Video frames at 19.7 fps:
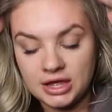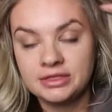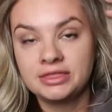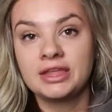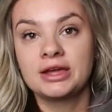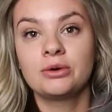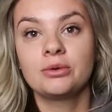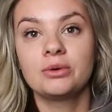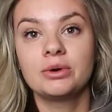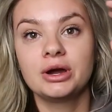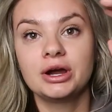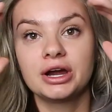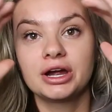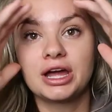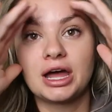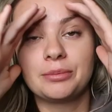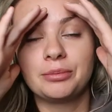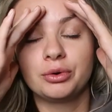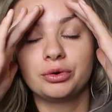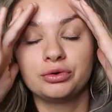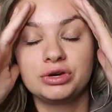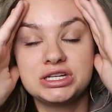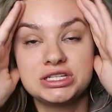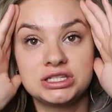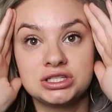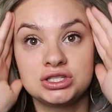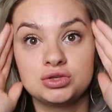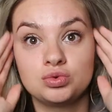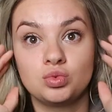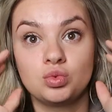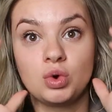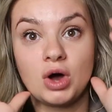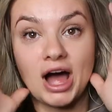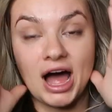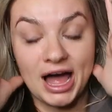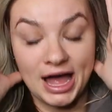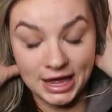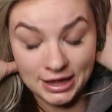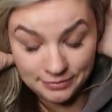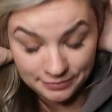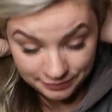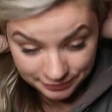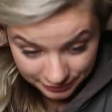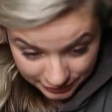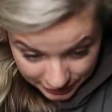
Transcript: and there were a couple reasons why.